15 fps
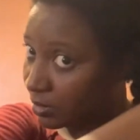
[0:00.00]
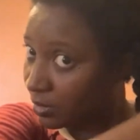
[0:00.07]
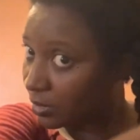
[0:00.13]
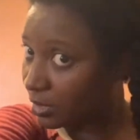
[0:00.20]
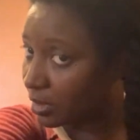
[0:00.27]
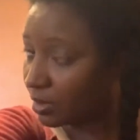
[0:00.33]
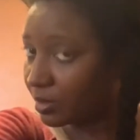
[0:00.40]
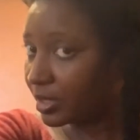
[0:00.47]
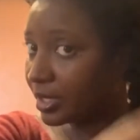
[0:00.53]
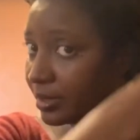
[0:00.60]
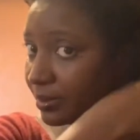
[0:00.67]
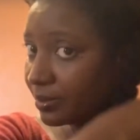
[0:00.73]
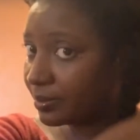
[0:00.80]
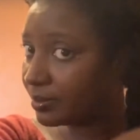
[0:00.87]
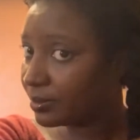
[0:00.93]
all right,
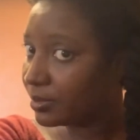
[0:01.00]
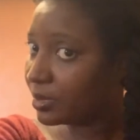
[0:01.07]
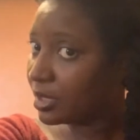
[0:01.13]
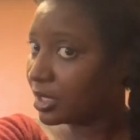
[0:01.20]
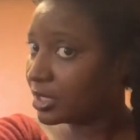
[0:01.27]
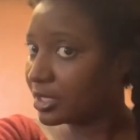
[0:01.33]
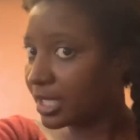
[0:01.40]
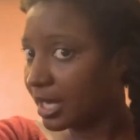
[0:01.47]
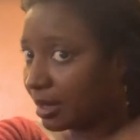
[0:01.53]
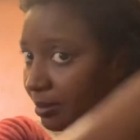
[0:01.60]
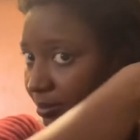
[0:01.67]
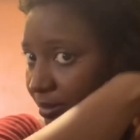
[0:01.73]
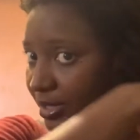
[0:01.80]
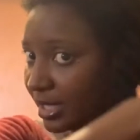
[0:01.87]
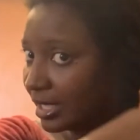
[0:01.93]
until
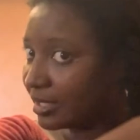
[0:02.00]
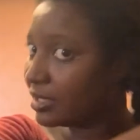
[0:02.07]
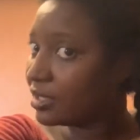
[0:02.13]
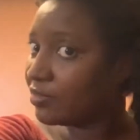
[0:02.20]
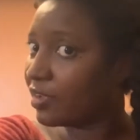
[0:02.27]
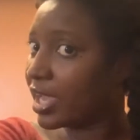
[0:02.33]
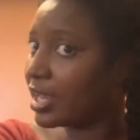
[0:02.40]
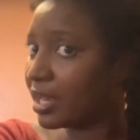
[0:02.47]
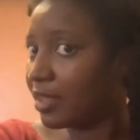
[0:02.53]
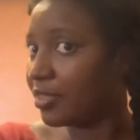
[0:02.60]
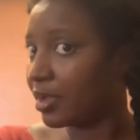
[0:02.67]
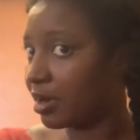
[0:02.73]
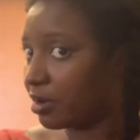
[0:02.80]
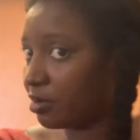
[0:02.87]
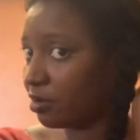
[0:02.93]
I'm satisfied that
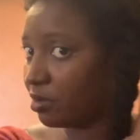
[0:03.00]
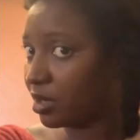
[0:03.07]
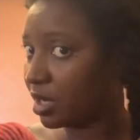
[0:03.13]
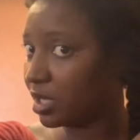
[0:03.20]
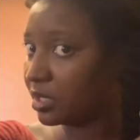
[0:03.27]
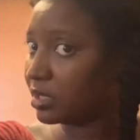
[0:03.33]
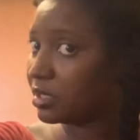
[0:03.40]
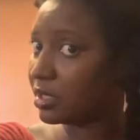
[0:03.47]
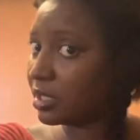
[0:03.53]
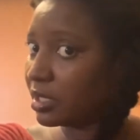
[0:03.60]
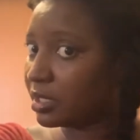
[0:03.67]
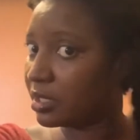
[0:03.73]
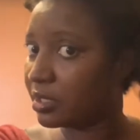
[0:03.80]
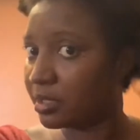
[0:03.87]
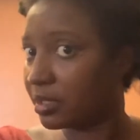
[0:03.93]
there are no knots in
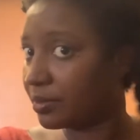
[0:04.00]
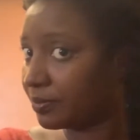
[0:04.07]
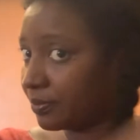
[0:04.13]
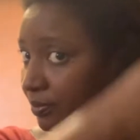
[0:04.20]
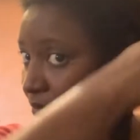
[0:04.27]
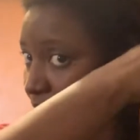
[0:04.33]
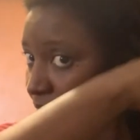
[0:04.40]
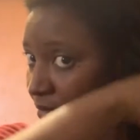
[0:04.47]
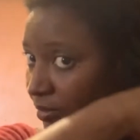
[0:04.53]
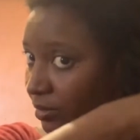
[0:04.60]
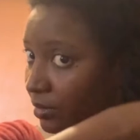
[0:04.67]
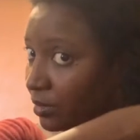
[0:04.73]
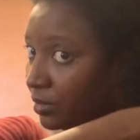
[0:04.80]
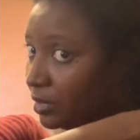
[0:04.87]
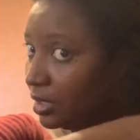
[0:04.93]
it.
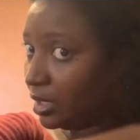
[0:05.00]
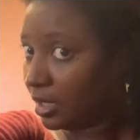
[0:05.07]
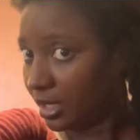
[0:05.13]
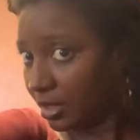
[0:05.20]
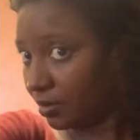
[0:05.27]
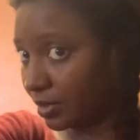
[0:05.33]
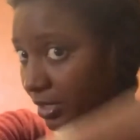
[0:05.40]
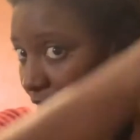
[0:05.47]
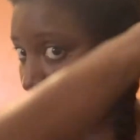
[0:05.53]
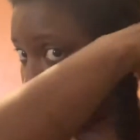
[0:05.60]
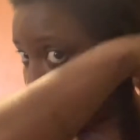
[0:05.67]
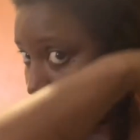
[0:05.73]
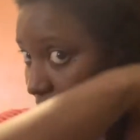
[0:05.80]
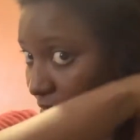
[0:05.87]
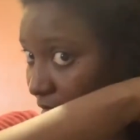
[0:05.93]
I don't want to
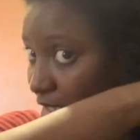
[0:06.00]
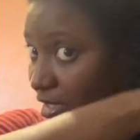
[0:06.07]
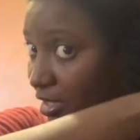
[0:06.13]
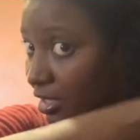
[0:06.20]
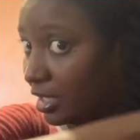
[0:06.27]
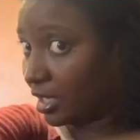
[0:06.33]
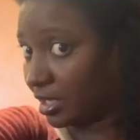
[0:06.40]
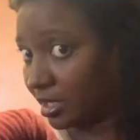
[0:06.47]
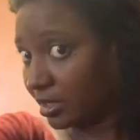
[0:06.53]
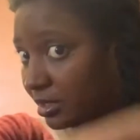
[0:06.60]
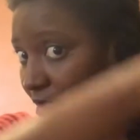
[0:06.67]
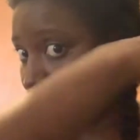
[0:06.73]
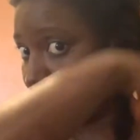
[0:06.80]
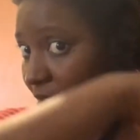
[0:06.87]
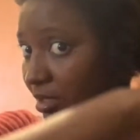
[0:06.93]
deal with
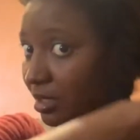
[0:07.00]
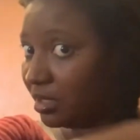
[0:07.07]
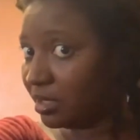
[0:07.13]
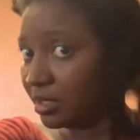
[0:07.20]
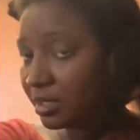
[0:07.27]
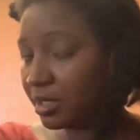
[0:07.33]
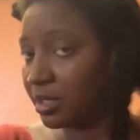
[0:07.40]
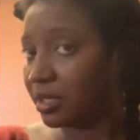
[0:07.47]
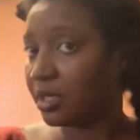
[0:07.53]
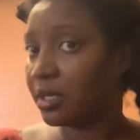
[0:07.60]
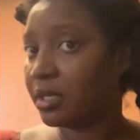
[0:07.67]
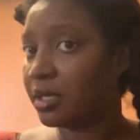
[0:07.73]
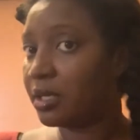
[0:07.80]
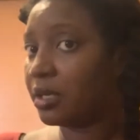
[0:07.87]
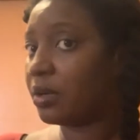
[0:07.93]
that
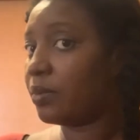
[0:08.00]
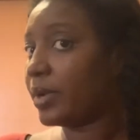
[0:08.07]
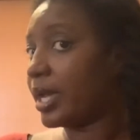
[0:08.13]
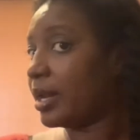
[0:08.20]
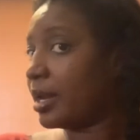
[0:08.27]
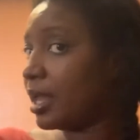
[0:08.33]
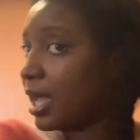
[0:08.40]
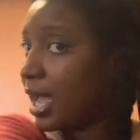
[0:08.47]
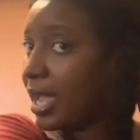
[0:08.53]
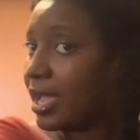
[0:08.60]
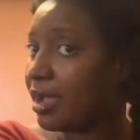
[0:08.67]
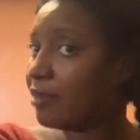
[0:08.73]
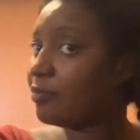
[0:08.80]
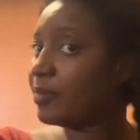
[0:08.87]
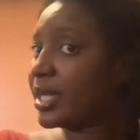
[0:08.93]
when I
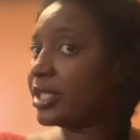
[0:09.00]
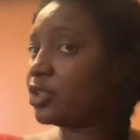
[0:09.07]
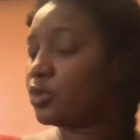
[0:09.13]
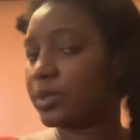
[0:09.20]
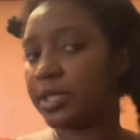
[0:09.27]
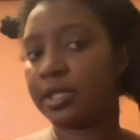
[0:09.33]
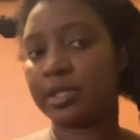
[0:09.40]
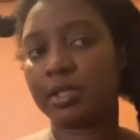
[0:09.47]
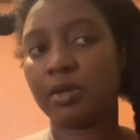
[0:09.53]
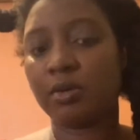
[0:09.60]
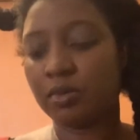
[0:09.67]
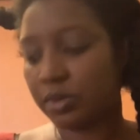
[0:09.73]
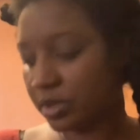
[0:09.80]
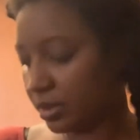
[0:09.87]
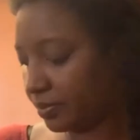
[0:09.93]
have my twists
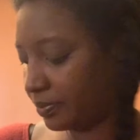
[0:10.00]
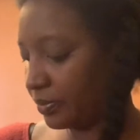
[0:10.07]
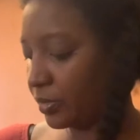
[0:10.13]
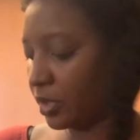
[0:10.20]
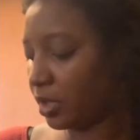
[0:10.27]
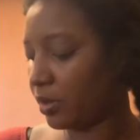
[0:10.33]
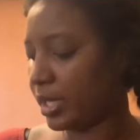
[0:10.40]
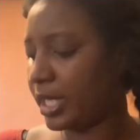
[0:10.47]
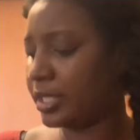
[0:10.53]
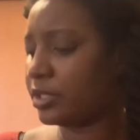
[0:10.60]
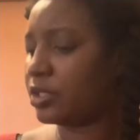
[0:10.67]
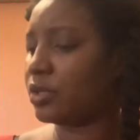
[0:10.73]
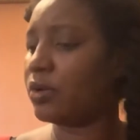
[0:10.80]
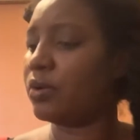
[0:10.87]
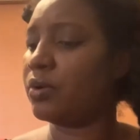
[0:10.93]
out. All right,
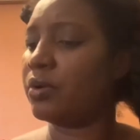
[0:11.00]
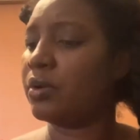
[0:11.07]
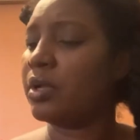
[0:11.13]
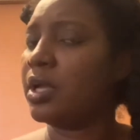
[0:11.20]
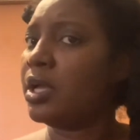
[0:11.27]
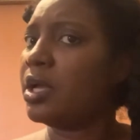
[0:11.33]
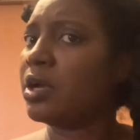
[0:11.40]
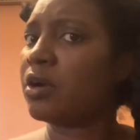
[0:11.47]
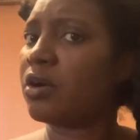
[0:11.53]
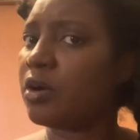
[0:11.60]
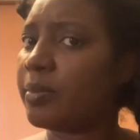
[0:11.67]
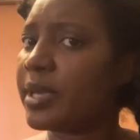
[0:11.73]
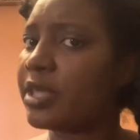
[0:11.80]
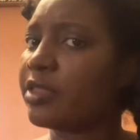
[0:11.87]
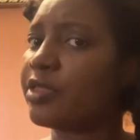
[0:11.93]
so
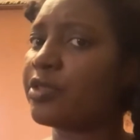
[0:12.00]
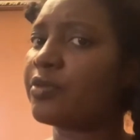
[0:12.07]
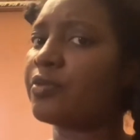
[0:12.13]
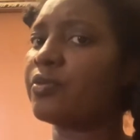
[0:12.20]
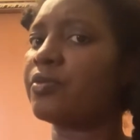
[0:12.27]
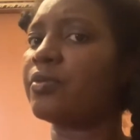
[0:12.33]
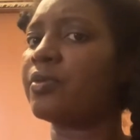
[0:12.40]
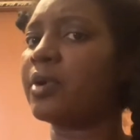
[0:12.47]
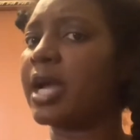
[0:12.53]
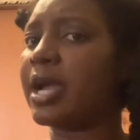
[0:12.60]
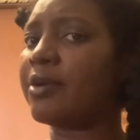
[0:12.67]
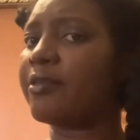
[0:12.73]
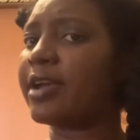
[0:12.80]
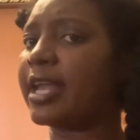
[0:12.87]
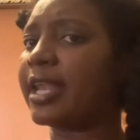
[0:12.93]
combing through, I
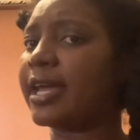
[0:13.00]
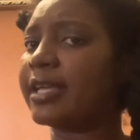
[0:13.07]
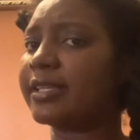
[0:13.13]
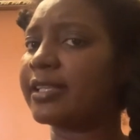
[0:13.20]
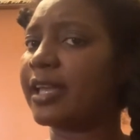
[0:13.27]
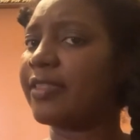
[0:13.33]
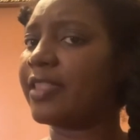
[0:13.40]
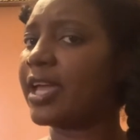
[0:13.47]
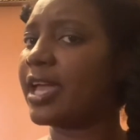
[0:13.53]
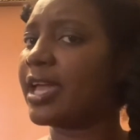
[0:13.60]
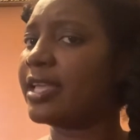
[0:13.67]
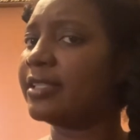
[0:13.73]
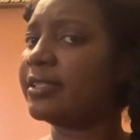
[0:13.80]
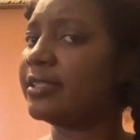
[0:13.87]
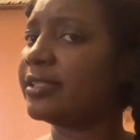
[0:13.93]
realize that the
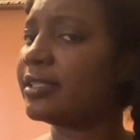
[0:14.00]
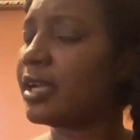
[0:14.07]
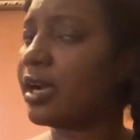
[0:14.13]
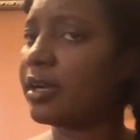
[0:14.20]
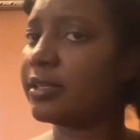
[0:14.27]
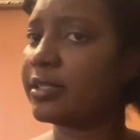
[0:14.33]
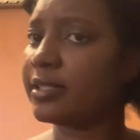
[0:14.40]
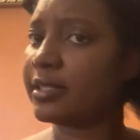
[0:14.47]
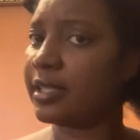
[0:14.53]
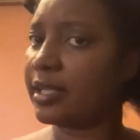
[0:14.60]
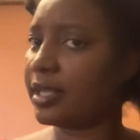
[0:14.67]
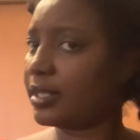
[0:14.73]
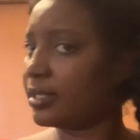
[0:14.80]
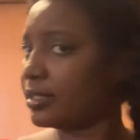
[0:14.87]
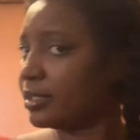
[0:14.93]
ends are still
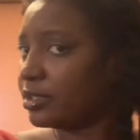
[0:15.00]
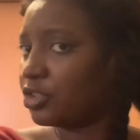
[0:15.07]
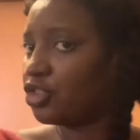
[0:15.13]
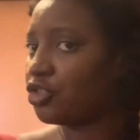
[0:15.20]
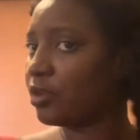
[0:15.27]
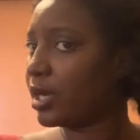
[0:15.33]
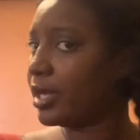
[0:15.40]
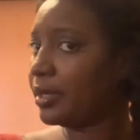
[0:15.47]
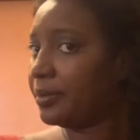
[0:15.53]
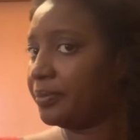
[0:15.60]
a little dry,